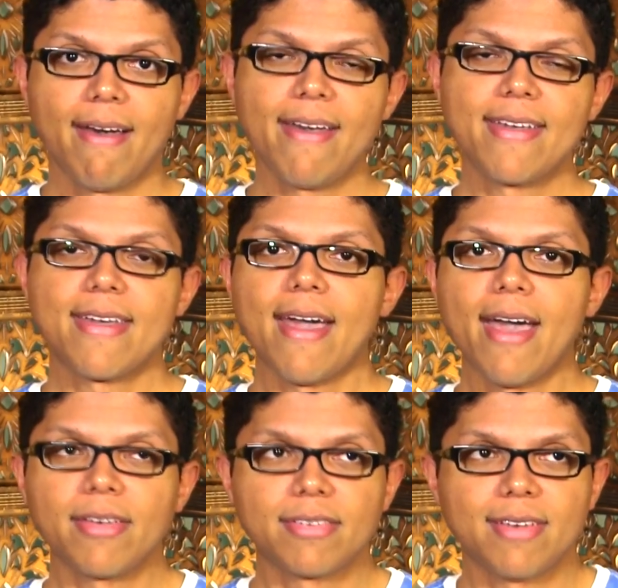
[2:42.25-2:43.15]
I
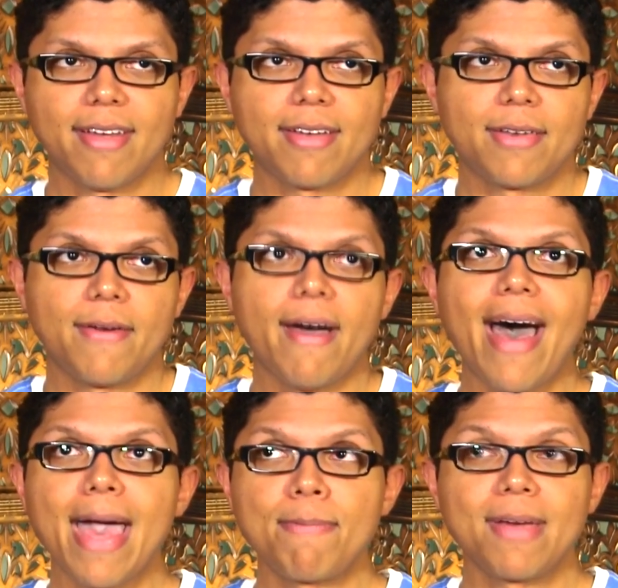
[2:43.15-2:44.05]
guess I can do a
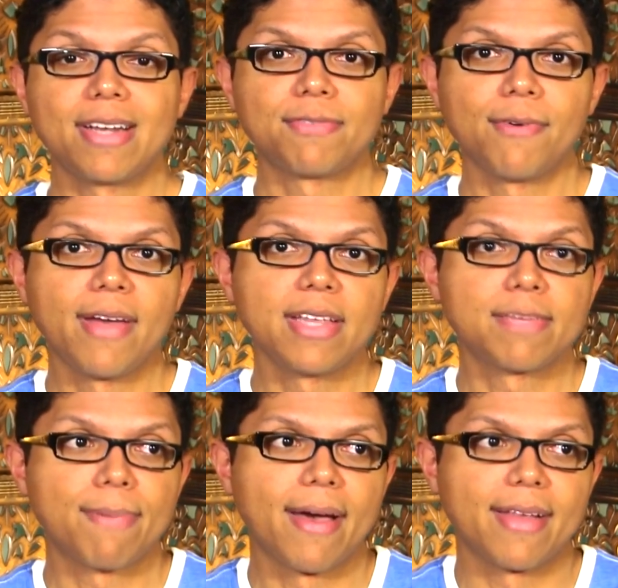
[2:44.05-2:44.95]
high-pitched
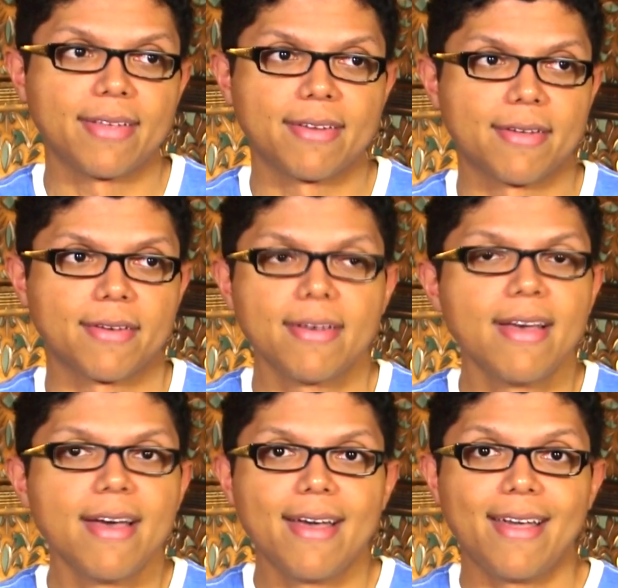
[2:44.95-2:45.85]
voice, but,
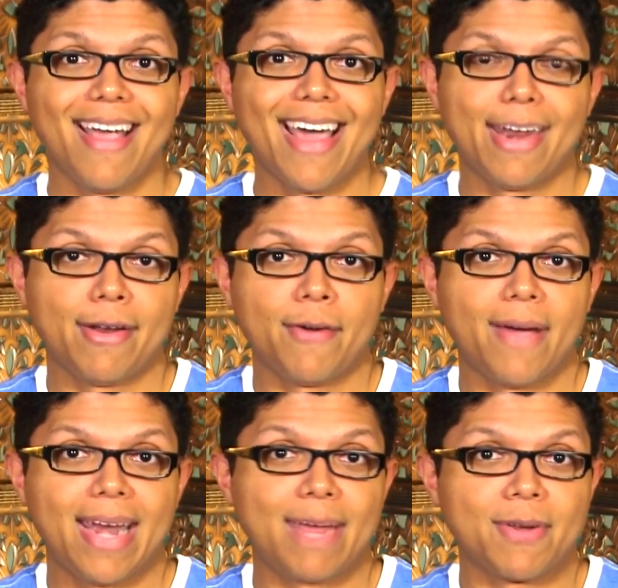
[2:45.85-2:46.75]
I don't know
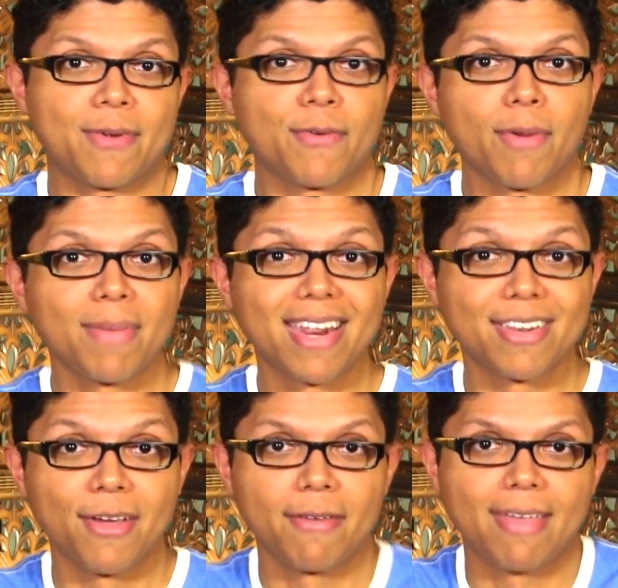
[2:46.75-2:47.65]
anyone would want me to
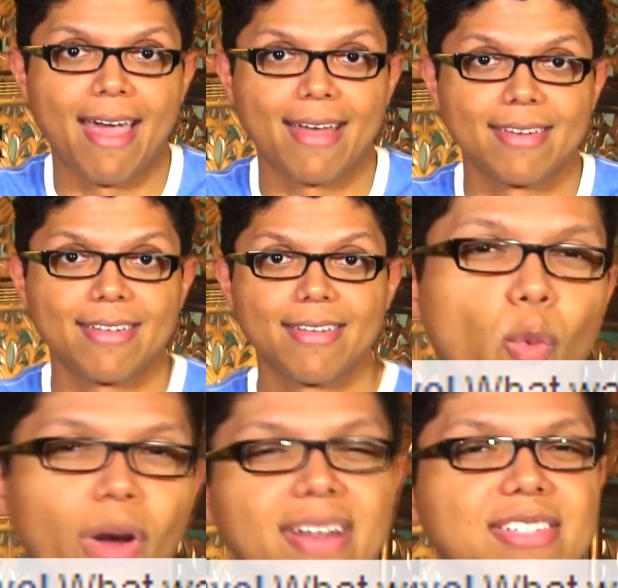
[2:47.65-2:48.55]
do that.
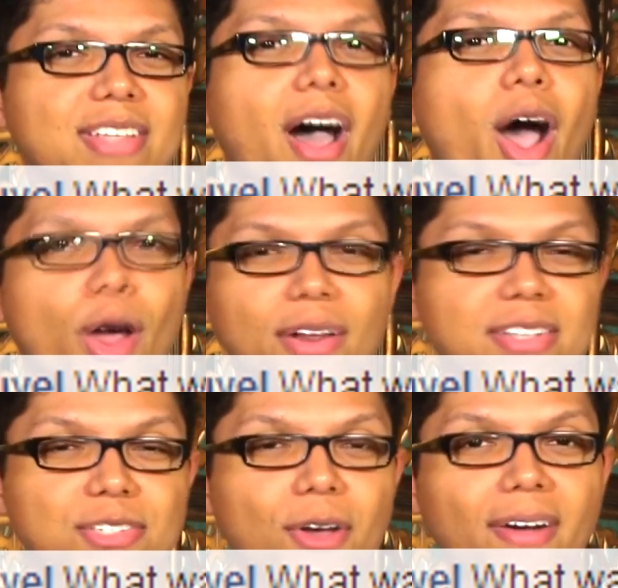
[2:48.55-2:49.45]
What is the
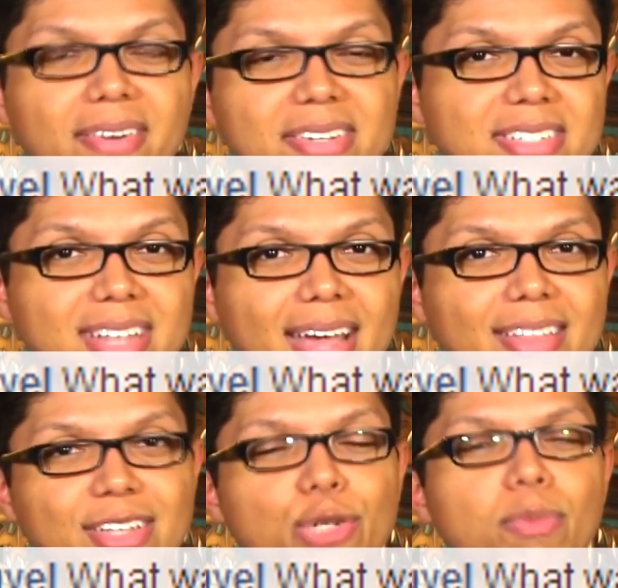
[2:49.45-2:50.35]
hardest song to
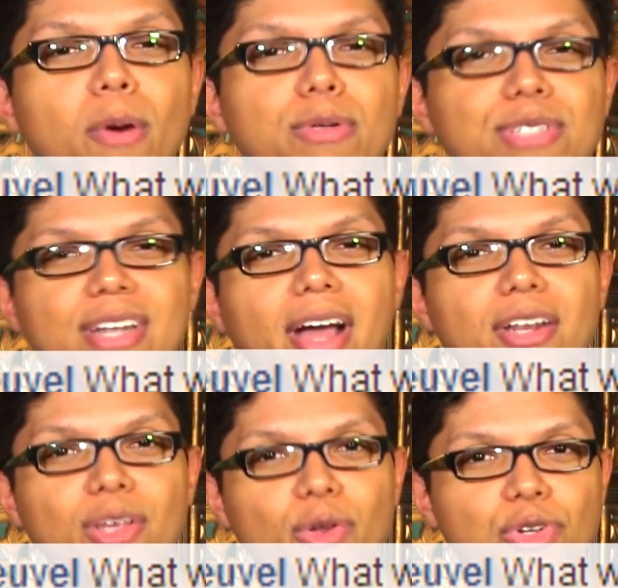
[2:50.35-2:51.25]
sing that you posted
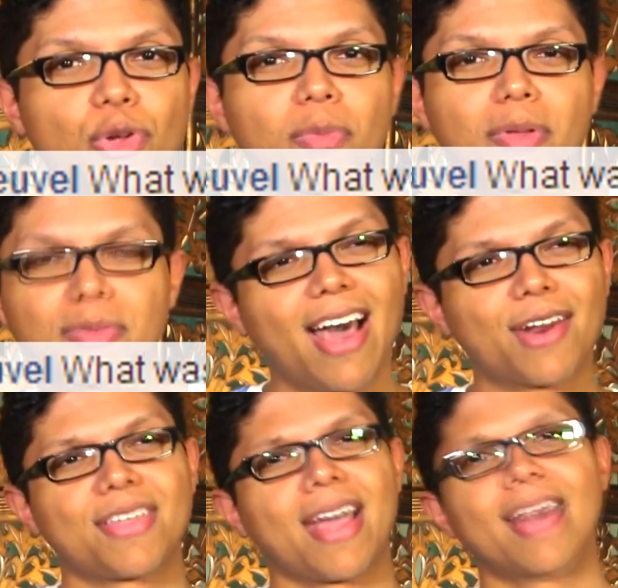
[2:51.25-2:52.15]
on YouTube? I
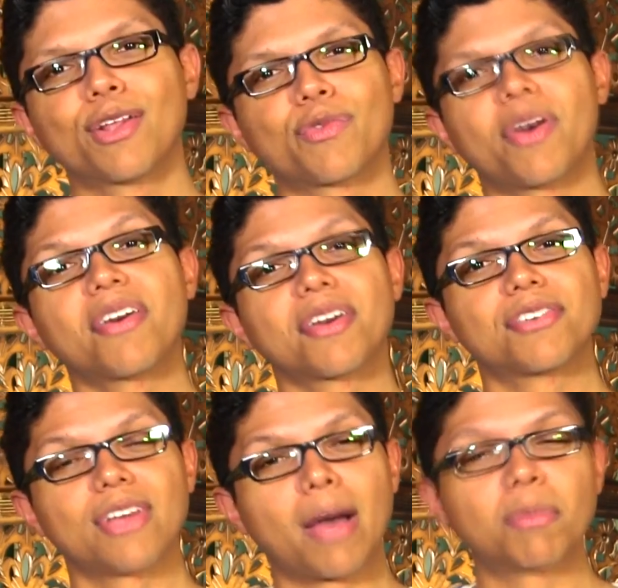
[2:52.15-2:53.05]
don't think I did a very
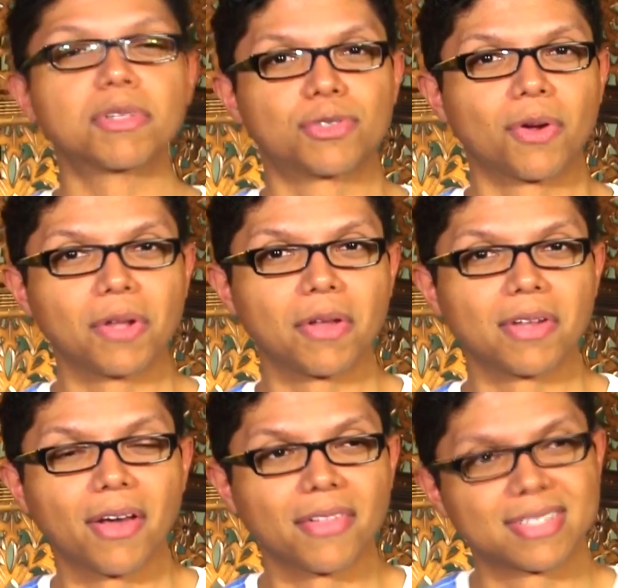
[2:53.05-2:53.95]
good job with
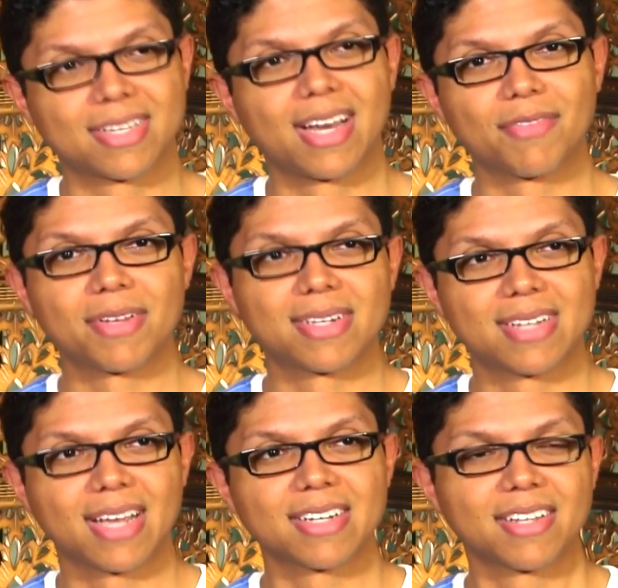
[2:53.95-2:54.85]
Trololo. That's kind of a
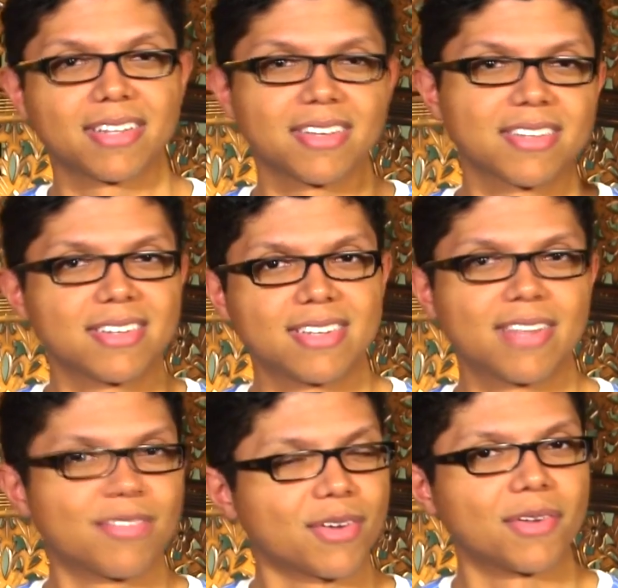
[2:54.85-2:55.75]
technically
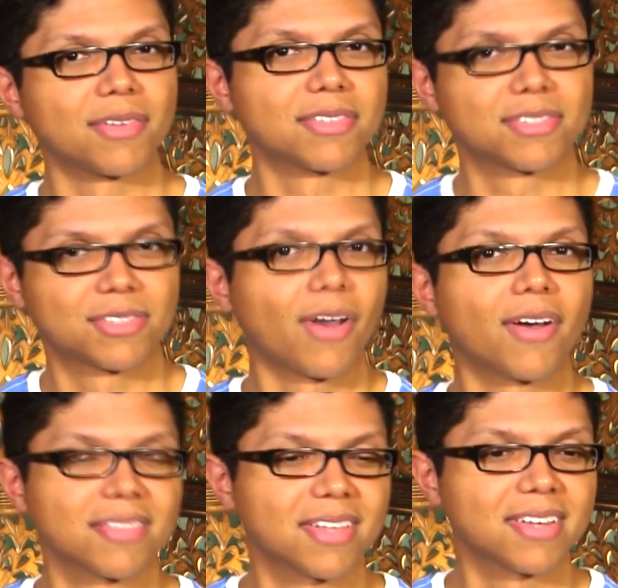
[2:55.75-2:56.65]
difficult
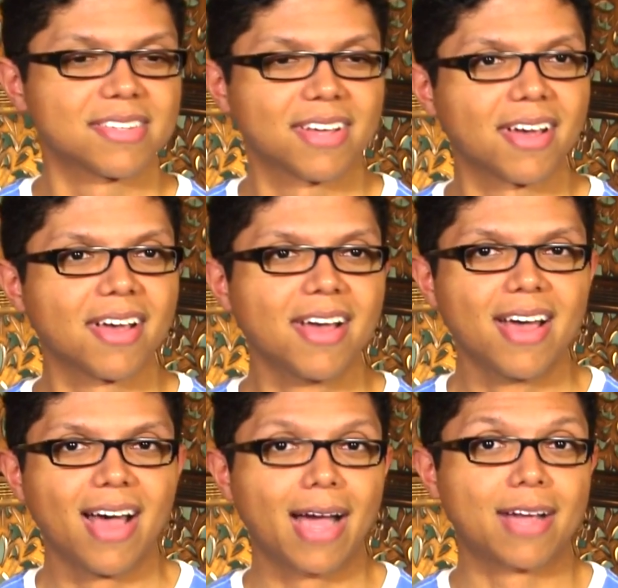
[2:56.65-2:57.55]
song that
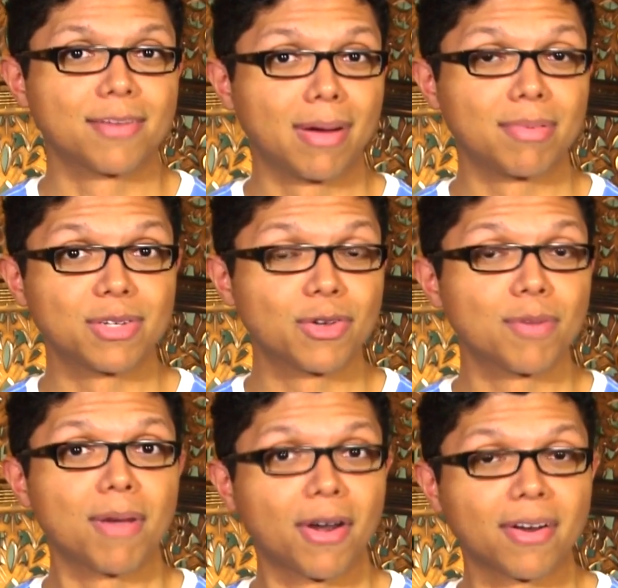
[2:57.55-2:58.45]
I could probably do
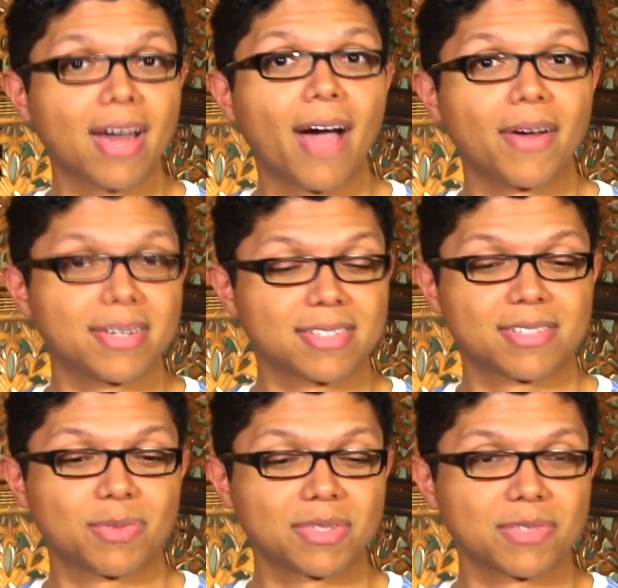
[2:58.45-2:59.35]
it better now. I
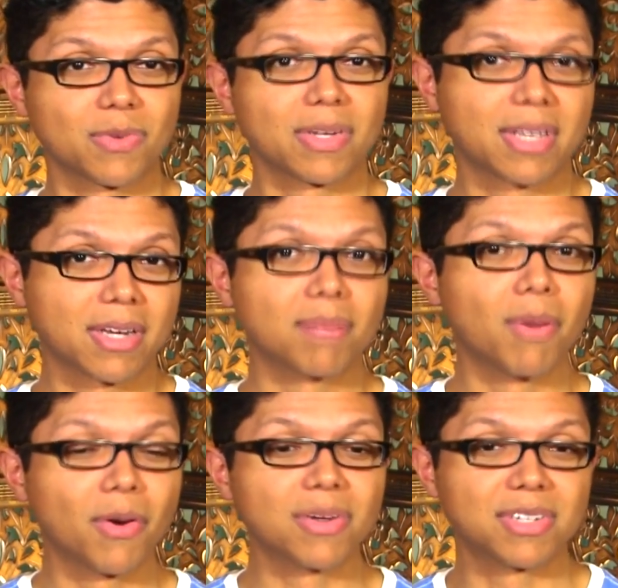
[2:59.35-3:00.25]
just wasn't really in a
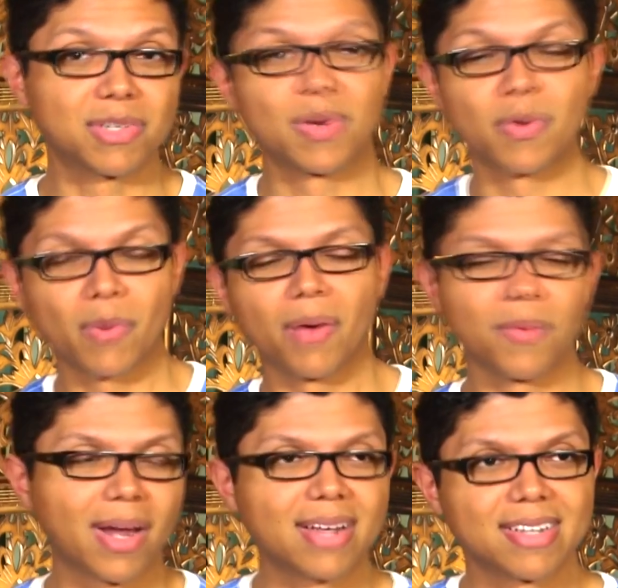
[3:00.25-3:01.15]
mode to do it well
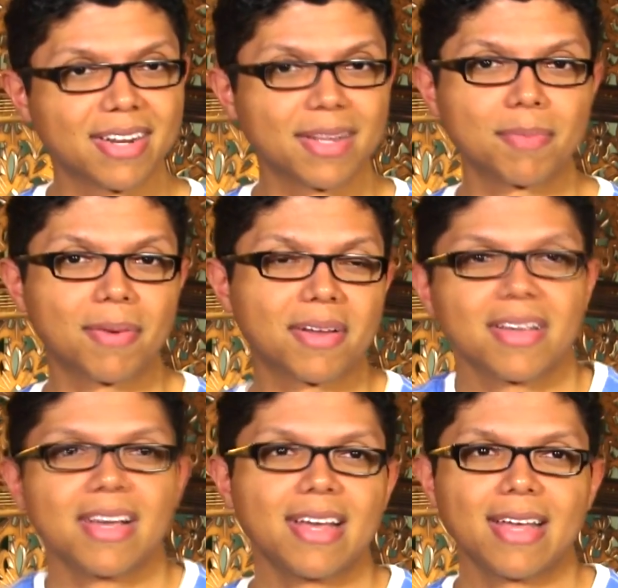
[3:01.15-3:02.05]
when I did it. But
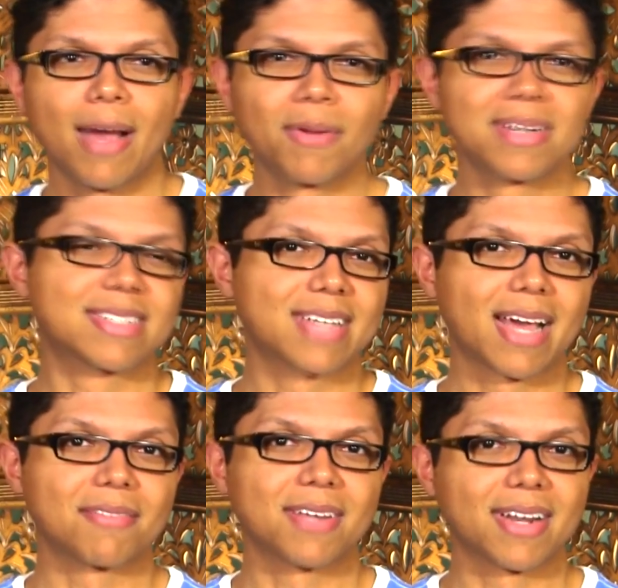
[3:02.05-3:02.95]
yeah, I wouldn't say
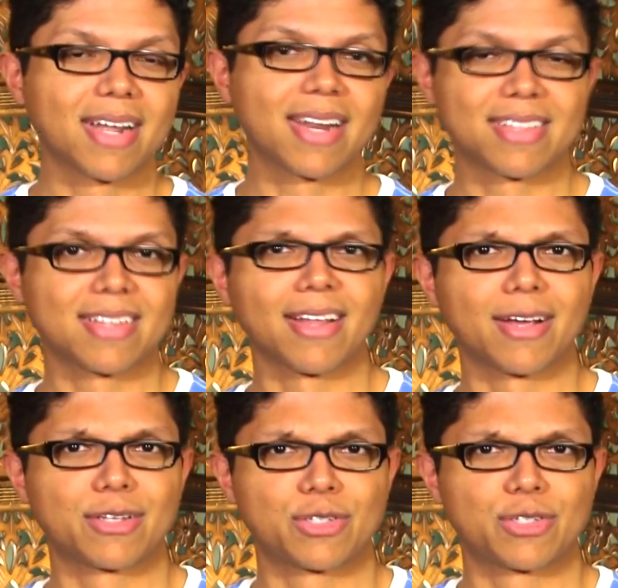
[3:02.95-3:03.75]
I've done anything like